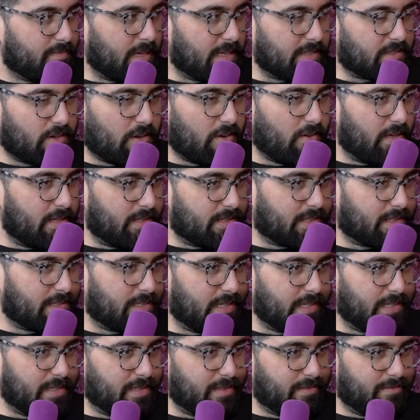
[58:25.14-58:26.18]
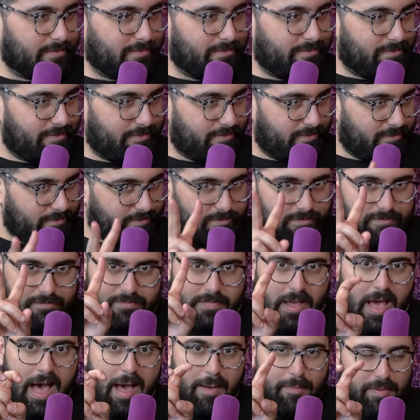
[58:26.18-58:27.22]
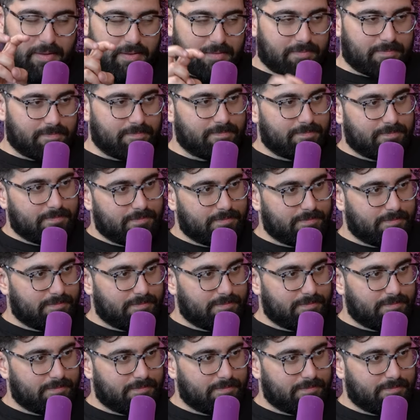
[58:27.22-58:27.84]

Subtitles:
That's all that's going to happen.